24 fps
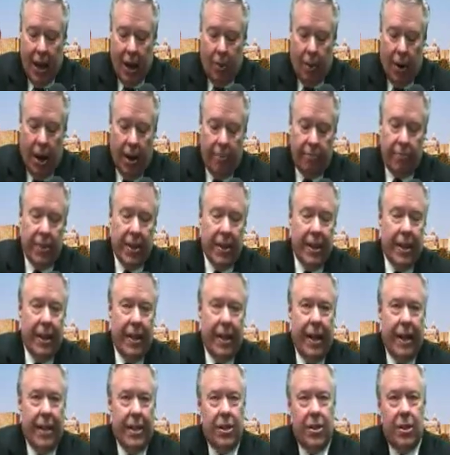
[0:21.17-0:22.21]
Well,
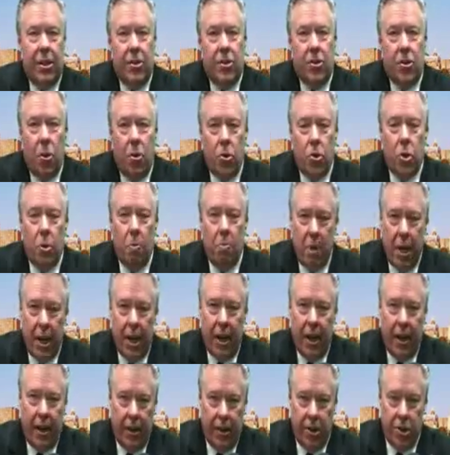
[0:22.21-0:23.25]
it's a social
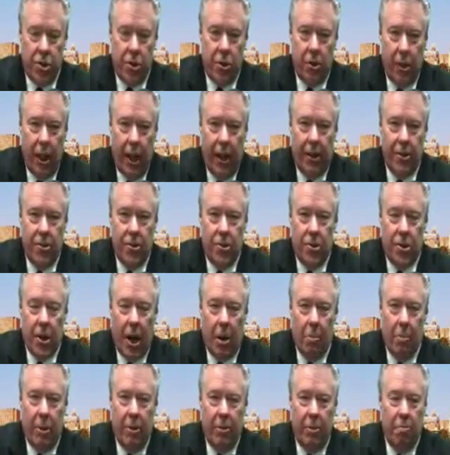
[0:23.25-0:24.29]
media issue, ladies and
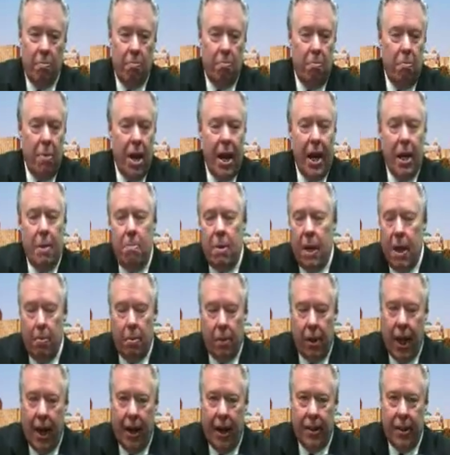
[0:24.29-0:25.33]
gentlemen. Many
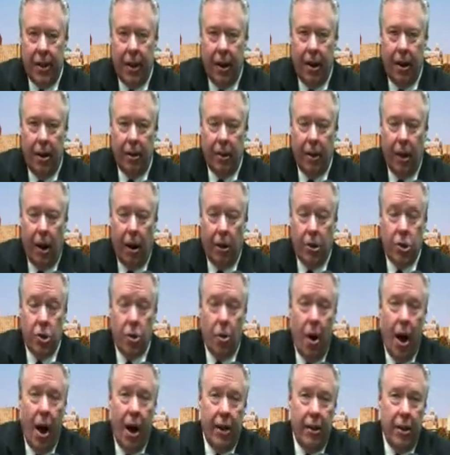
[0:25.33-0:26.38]
people out there are
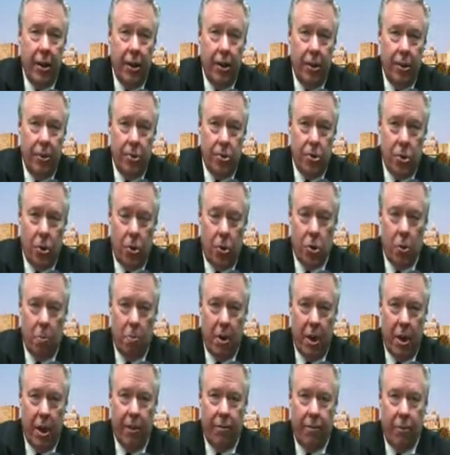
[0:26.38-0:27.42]
trying to use social
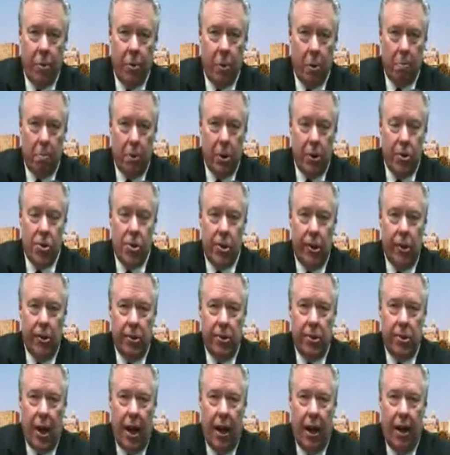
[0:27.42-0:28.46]
media for their
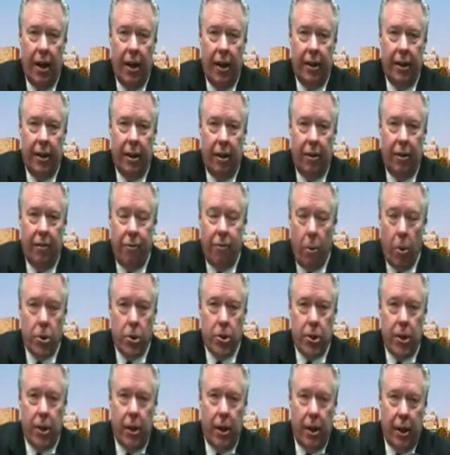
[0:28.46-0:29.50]
business and,
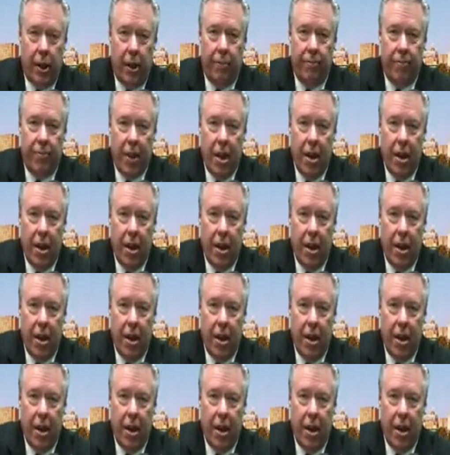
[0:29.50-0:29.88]
unfortunately,